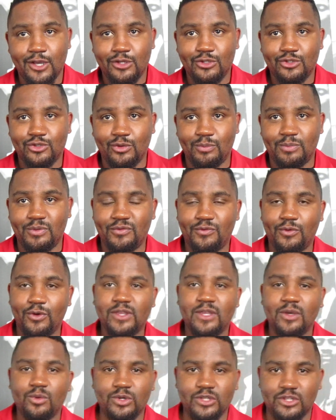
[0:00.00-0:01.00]
So before
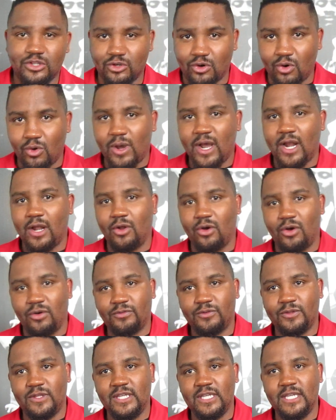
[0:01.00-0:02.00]
the withdrawal
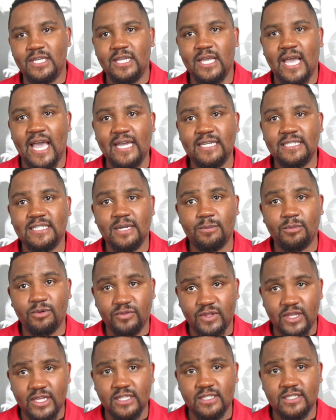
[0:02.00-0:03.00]
of the item
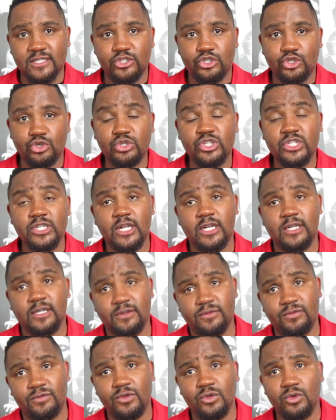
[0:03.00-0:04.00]
of the institutional
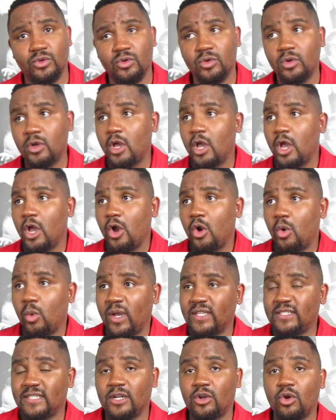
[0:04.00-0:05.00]
review
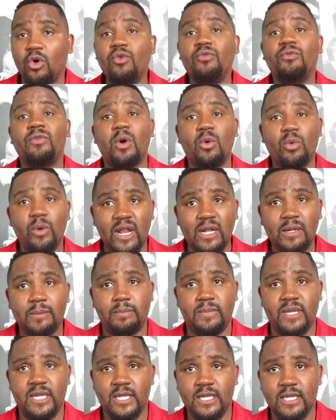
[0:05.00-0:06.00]
was an
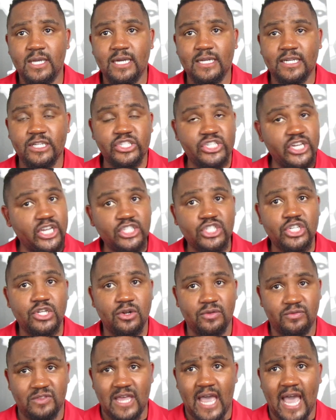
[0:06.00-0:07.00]
overwhelming rejection
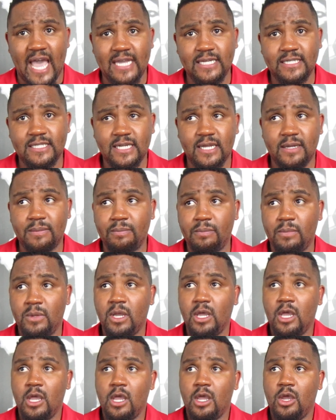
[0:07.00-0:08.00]
of the item,
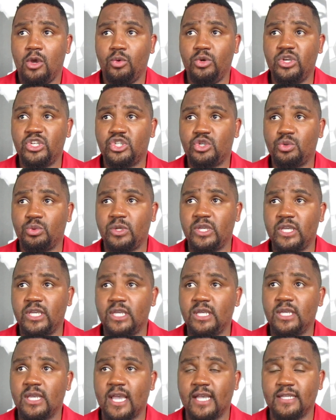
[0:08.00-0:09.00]
which we
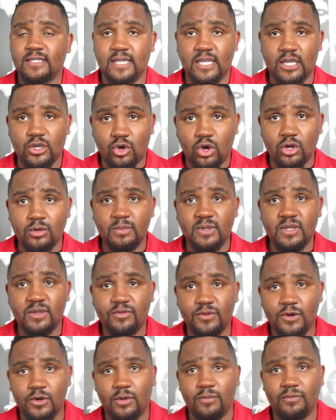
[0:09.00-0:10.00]
as the economic
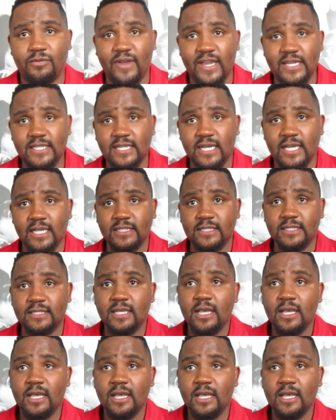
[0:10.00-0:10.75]
freedom fighters